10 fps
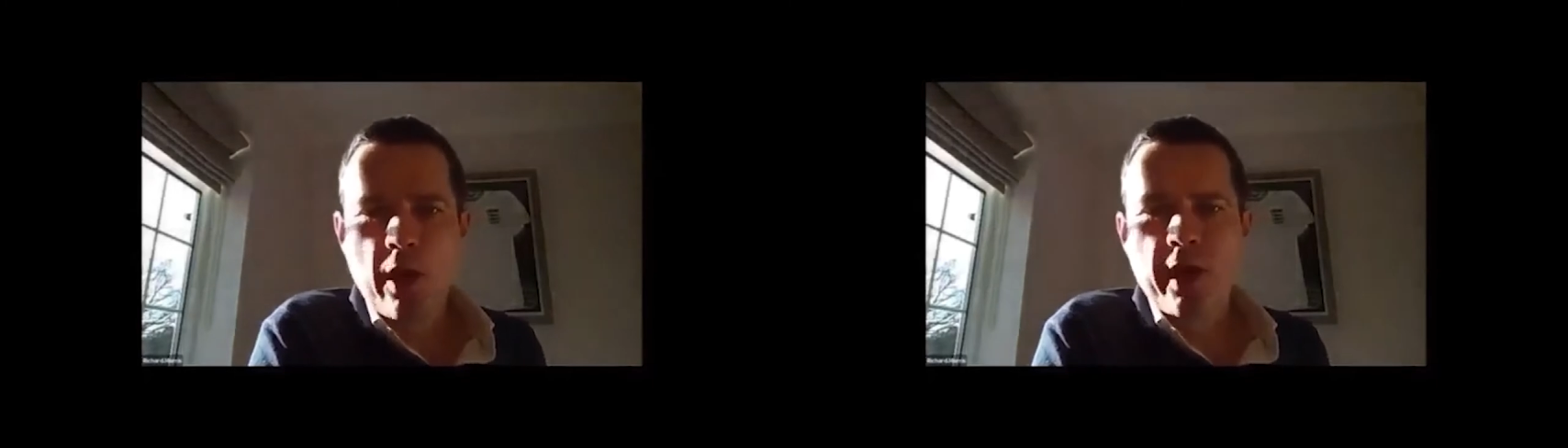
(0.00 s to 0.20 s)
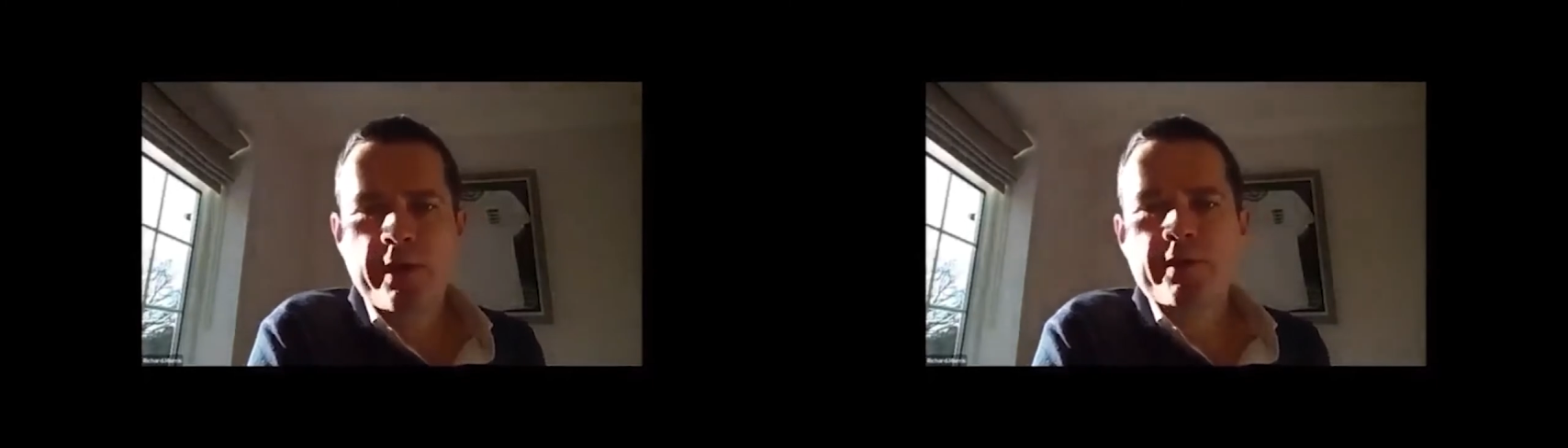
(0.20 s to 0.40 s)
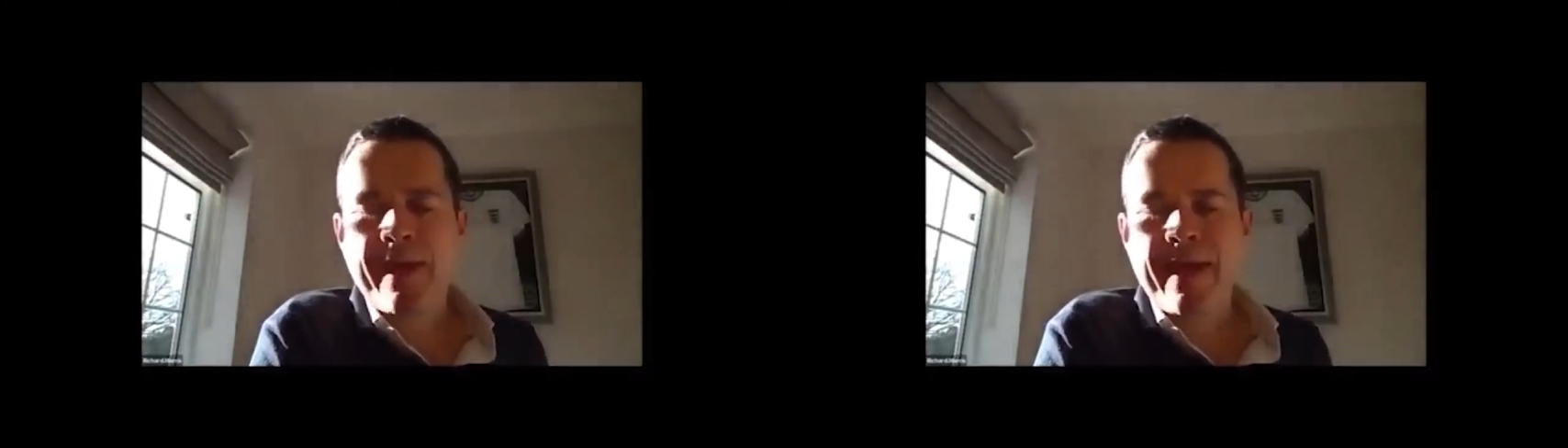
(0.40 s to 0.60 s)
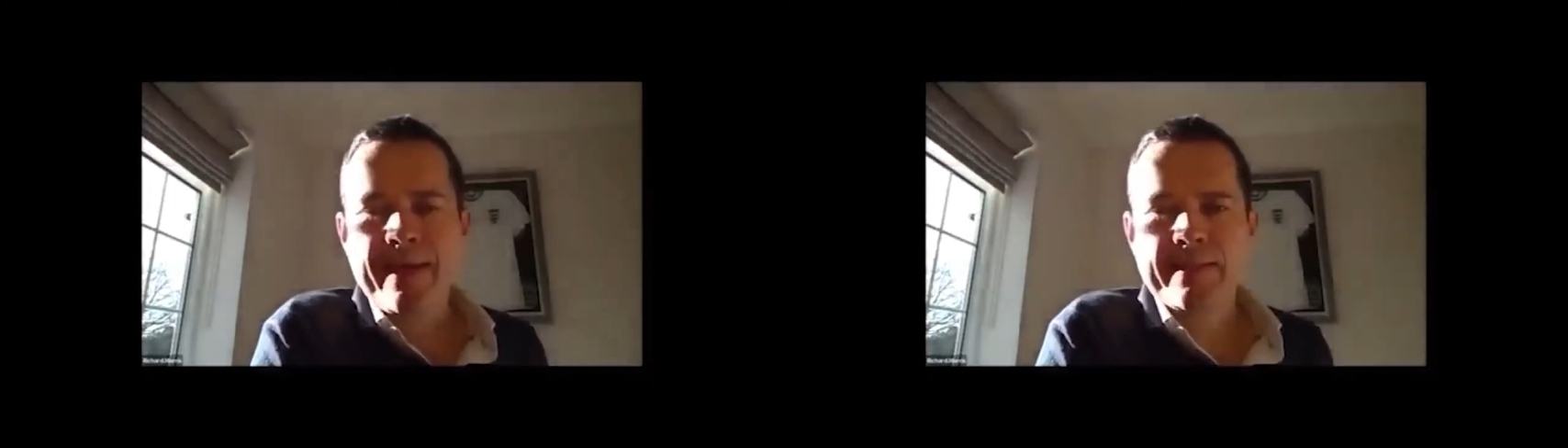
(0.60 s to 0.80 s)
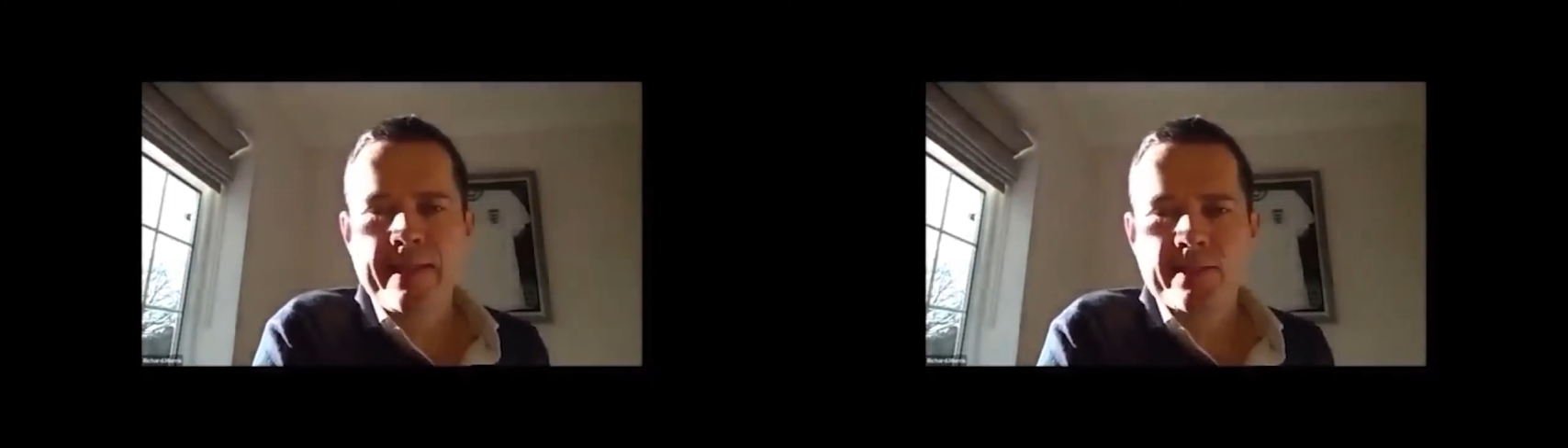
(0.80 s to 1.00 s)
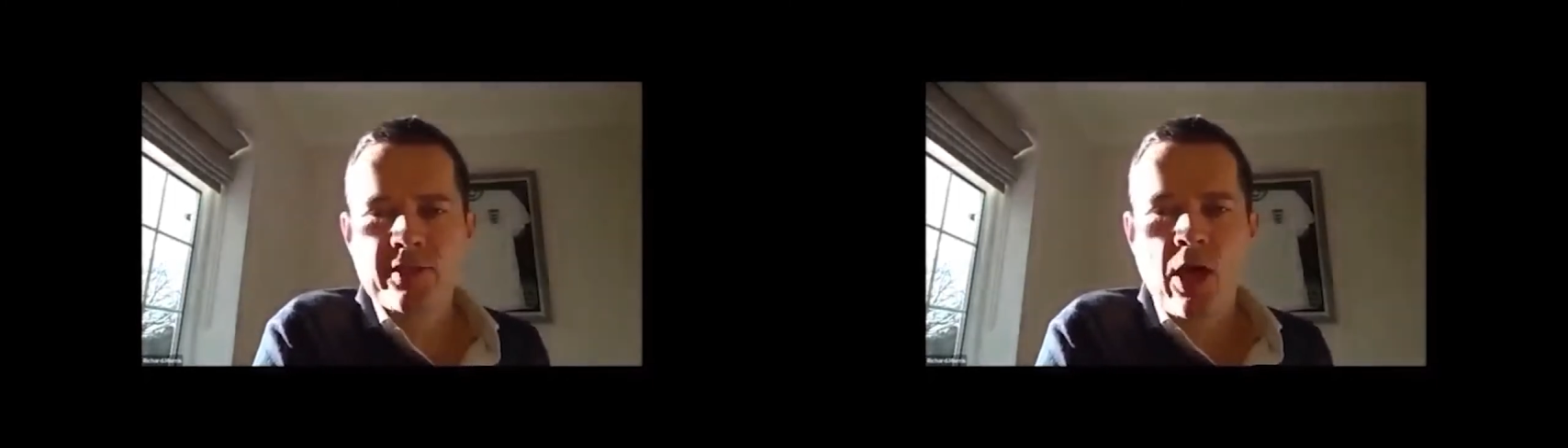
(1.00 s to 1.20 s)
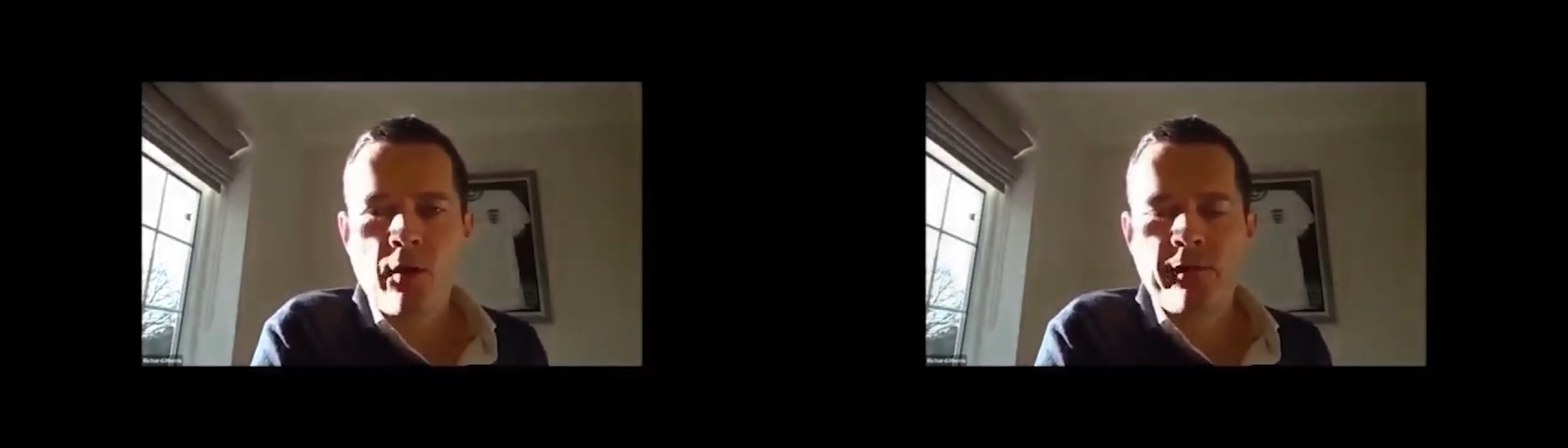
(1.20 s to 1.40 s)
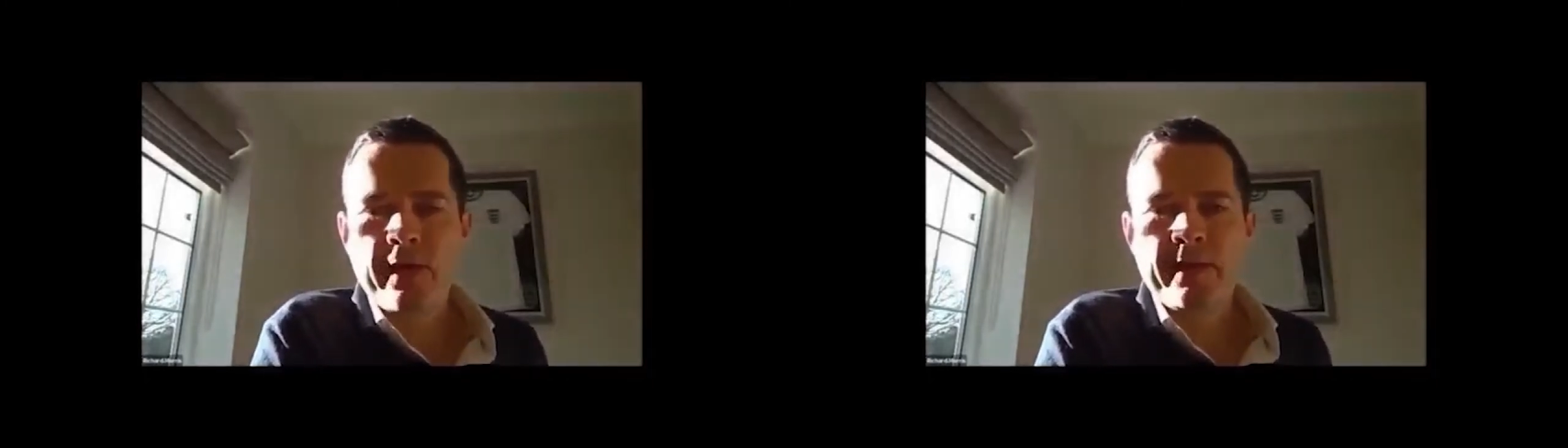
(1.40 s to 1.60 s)
workspace is
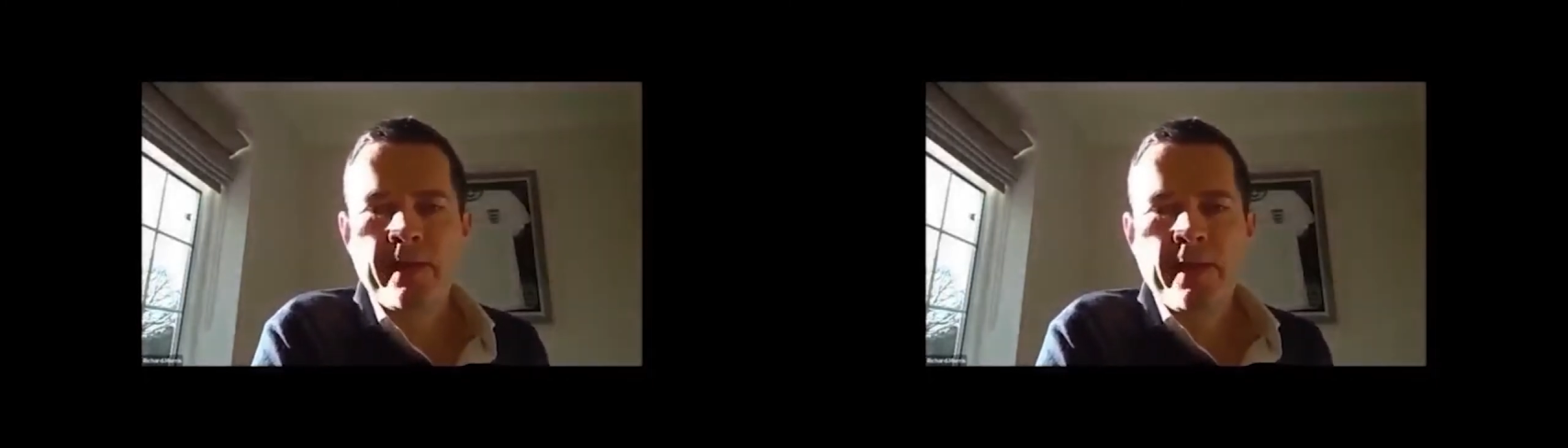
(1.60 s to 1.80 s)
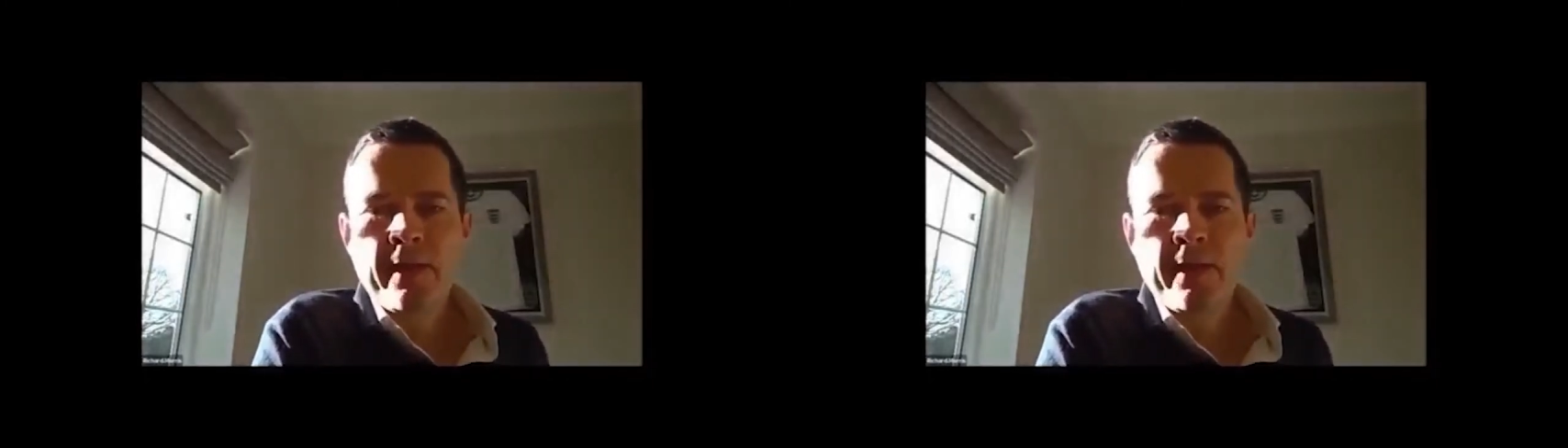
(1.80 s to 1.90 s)
offered